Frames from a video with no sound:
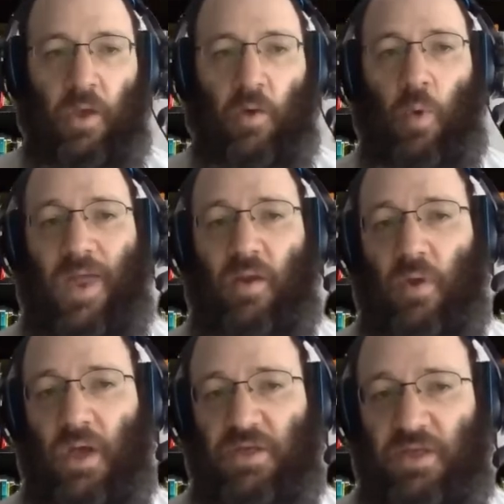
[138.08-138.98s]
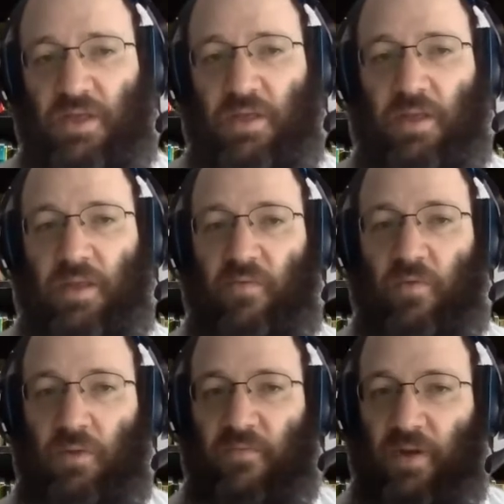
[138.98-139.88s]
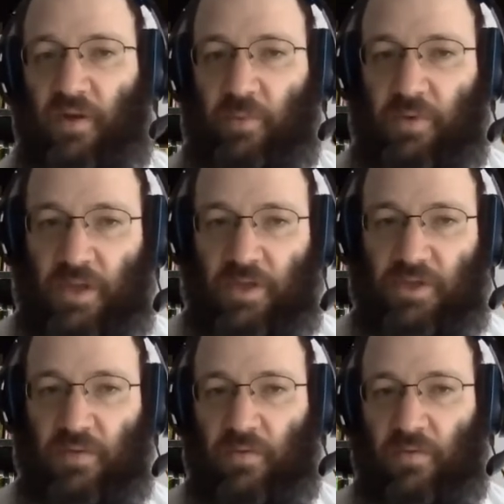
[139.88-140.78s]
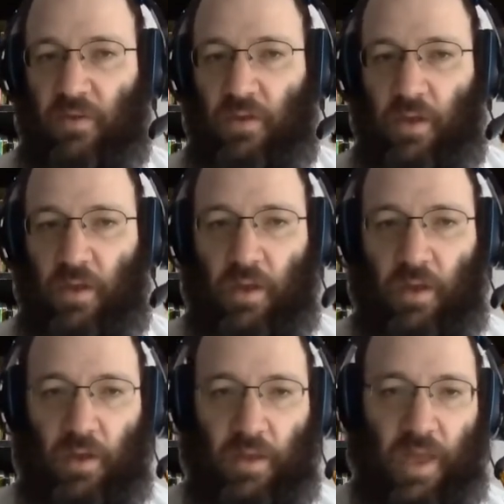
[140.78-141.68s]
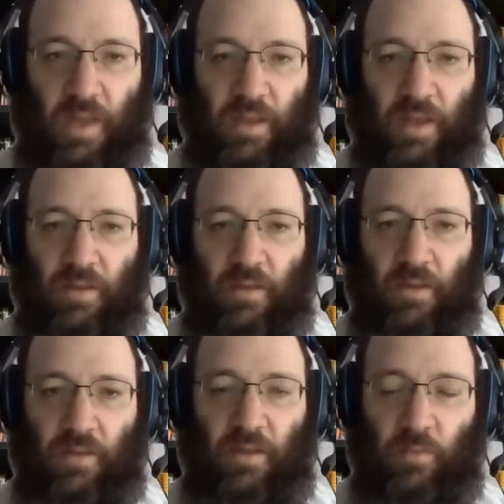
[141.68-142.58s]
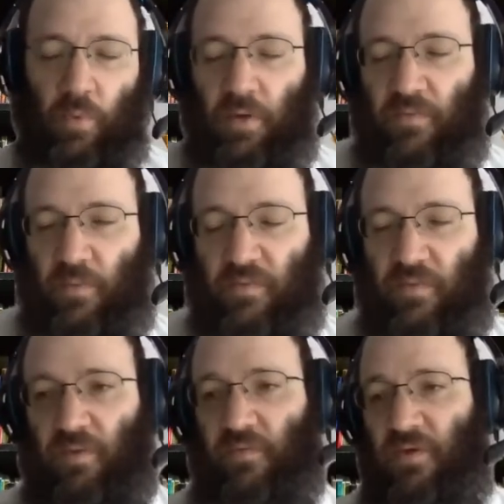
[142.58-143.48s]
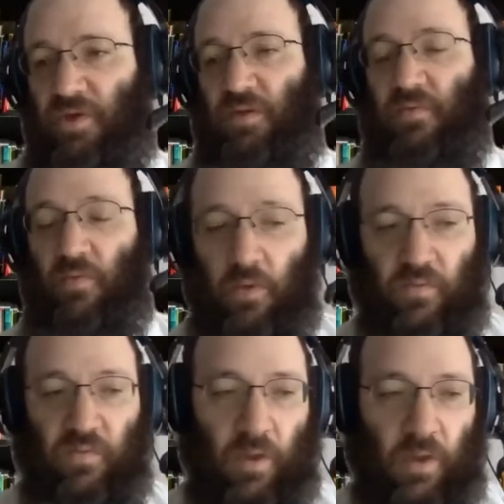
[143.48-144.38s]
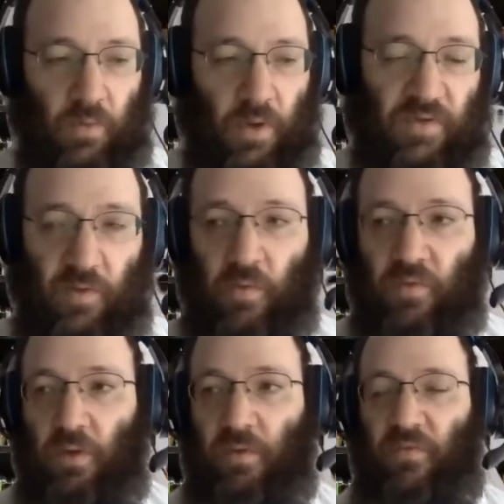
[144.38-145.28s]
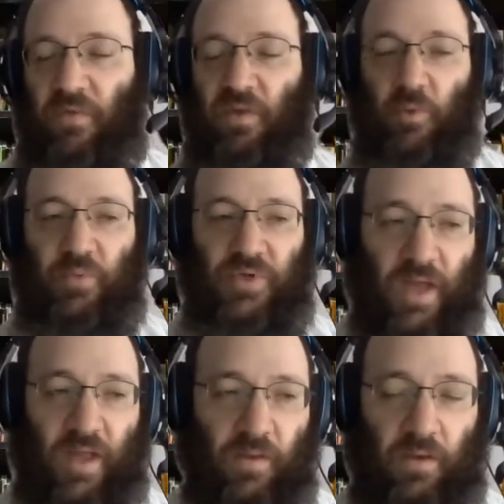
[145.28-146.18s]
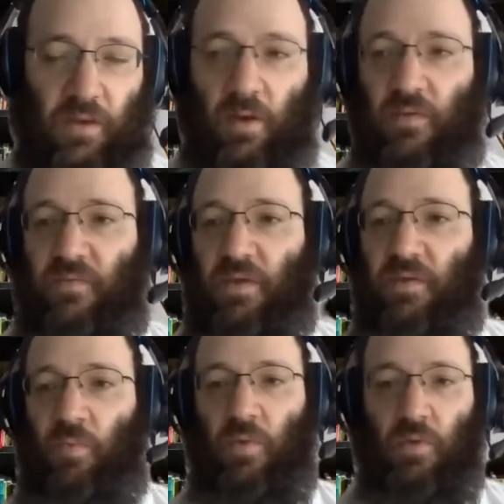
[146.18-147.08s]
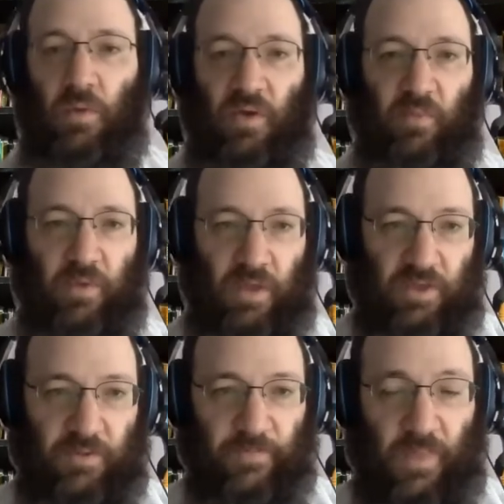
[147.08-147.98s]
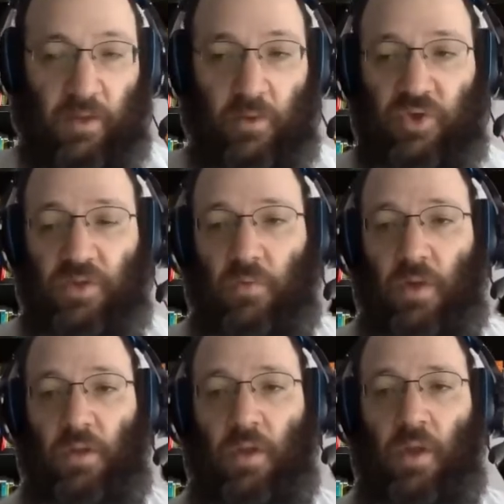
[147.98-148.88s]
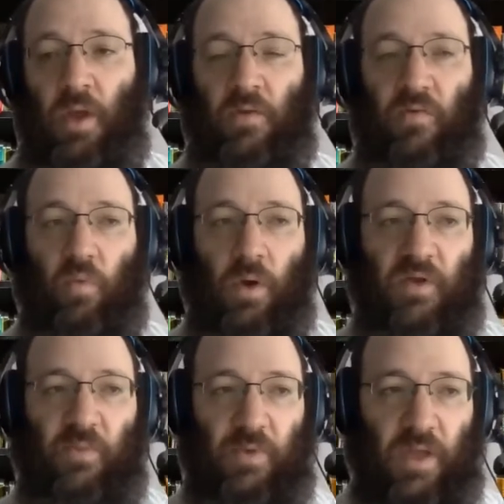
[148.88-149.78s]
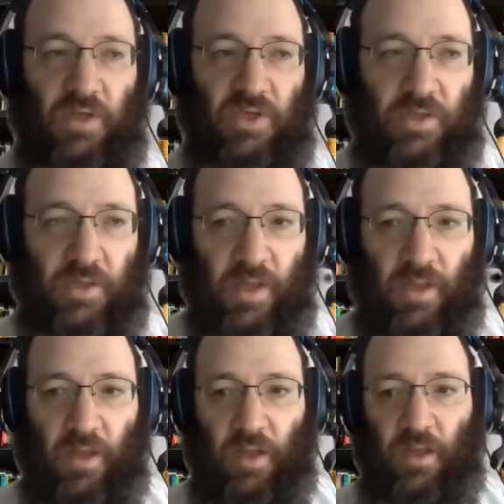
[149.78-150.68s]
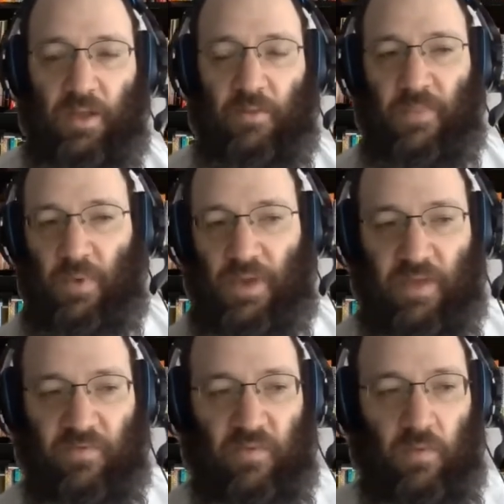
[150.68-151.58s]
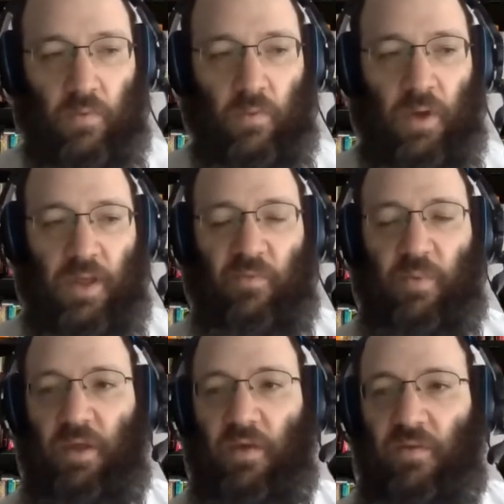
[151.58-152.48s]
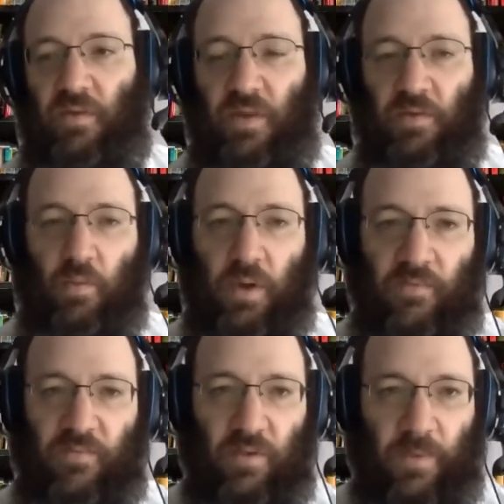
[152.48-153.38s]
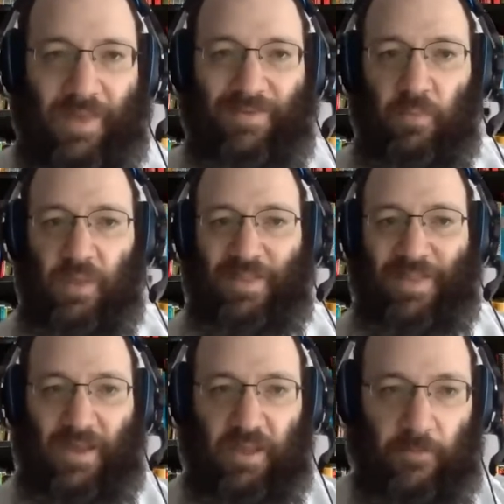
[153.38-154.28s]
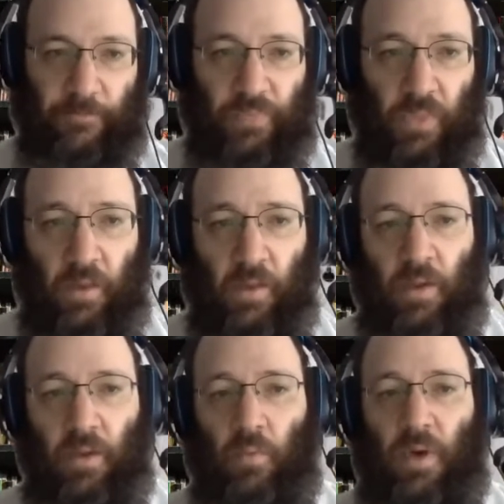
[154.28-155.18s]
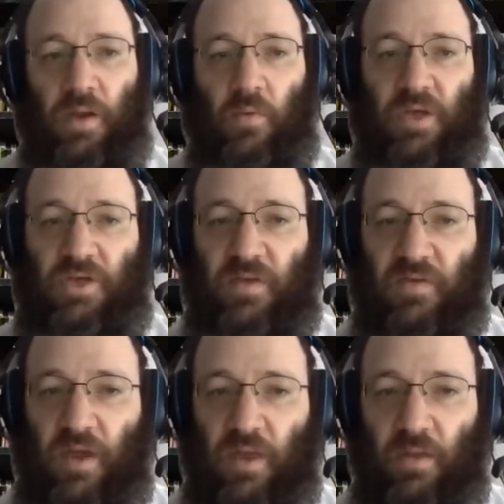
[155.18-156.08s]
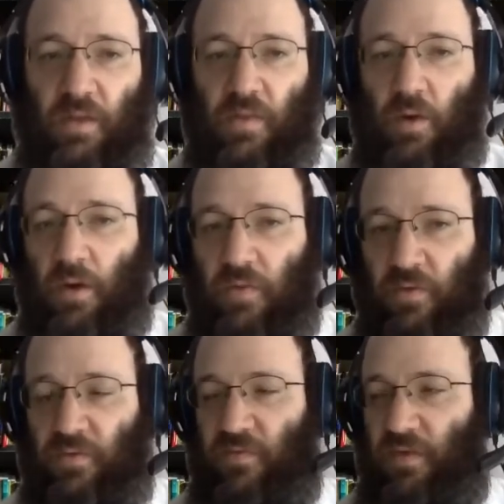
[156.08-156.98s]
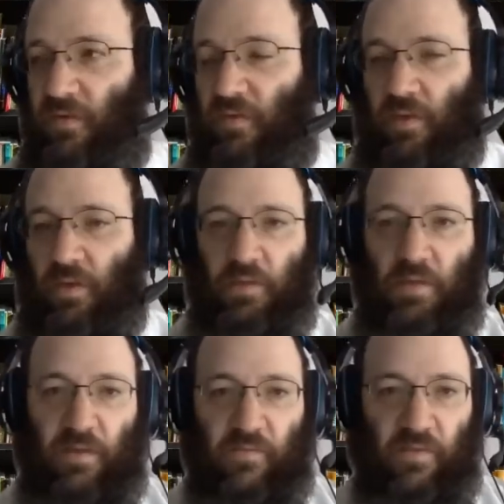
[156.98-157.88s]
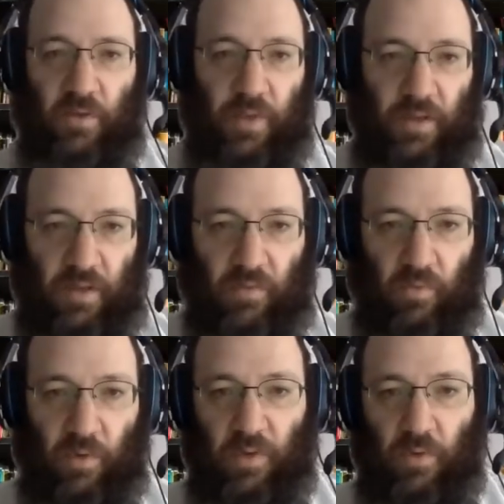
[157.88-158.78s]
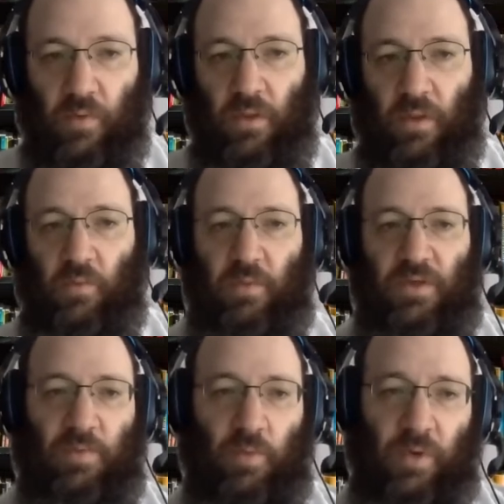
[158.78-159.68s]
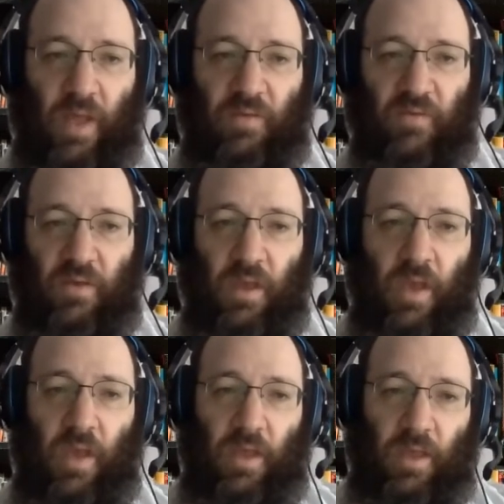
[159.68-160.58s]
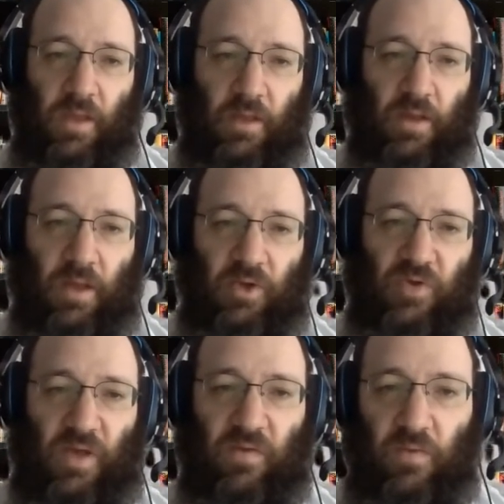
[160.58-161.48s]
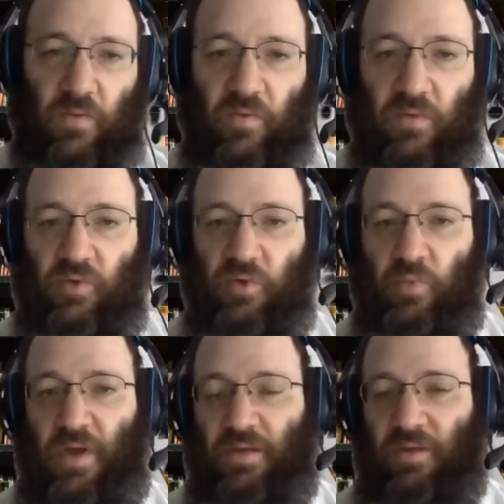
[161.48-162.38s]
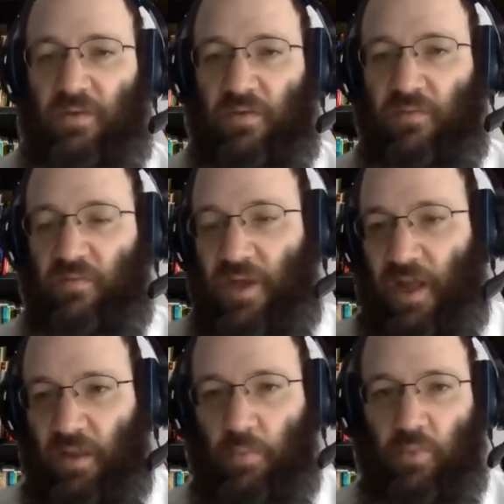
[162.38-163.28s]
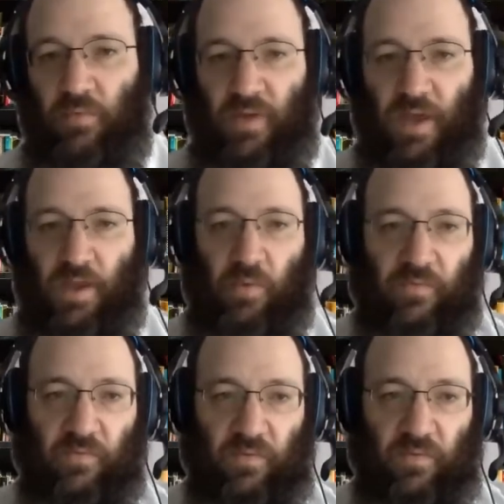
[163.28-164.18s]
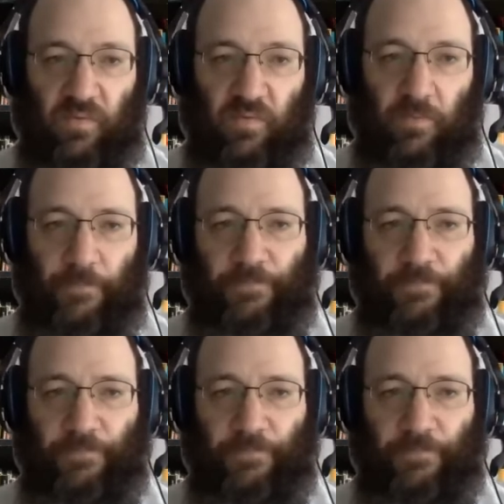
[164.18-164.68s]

Why did Rashi give two different explanations and not deem one of them sufficient? Of course, Rashi is always looking for the simple pshat, and he often gives more than one explanation. And usually when there's one explanation, when he gives two, it's because at least one of them has something lacking. And why did Rashi cite the authors of these different opinions, Rabbi Yehuda and Rabbi Shimon ben Azai, in the contrast to his usual practice of not providing references?